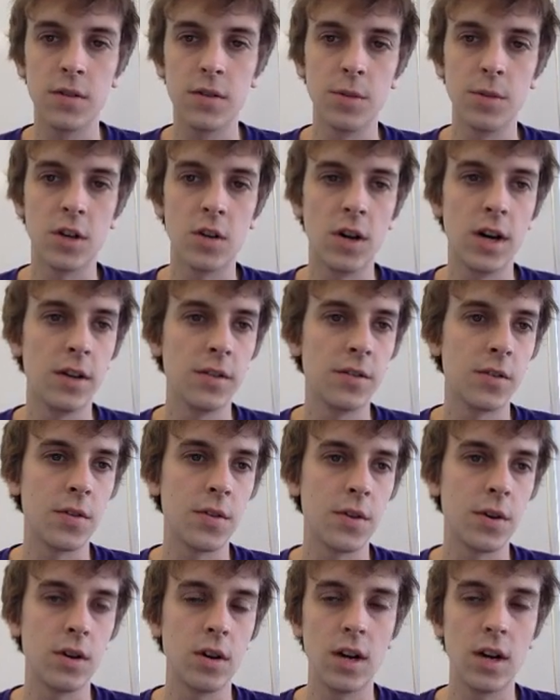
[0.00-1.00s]
Some of the clouds are
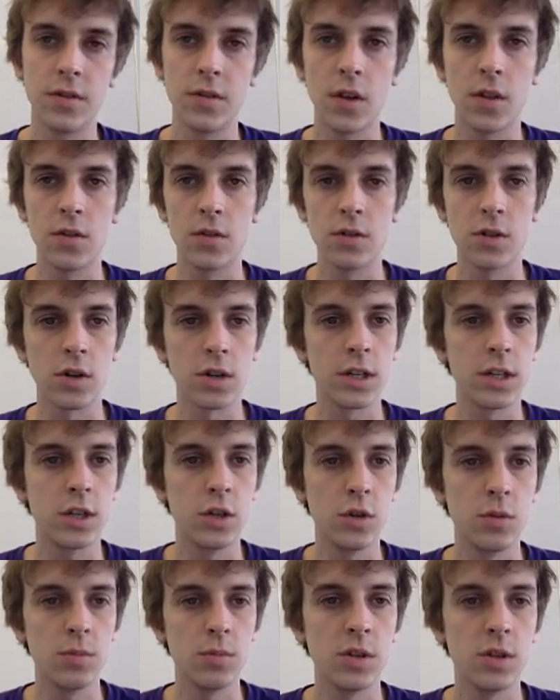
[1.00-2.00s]
thunderheads, others are
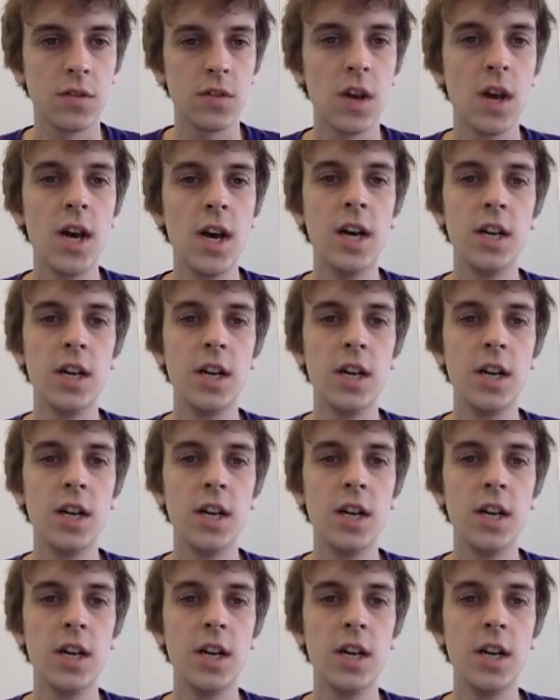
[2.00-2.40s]
cumulus.